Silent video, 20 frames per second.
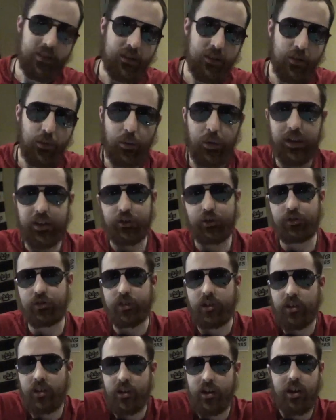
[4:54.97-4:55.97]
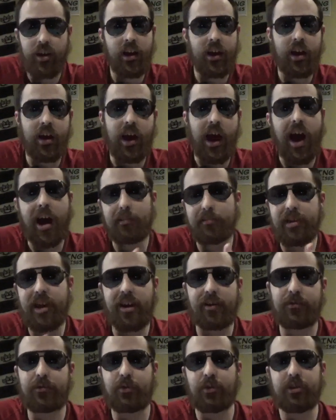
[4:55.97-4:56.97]
which I'm
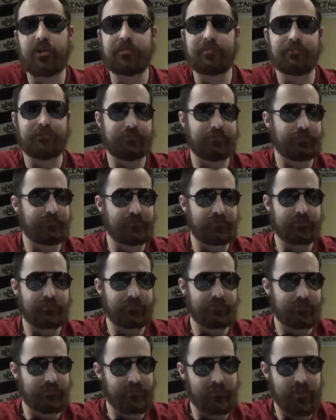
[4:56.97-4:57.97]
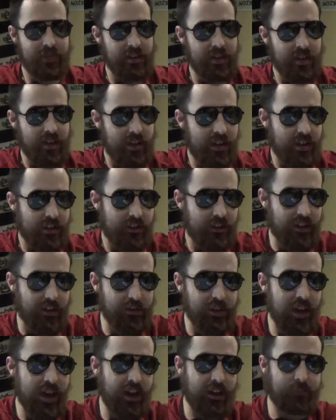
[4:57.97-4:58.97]
down for it. So
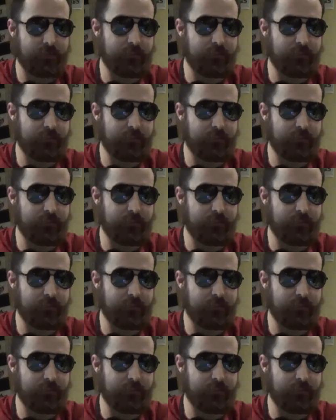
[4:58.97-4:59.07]
yeah,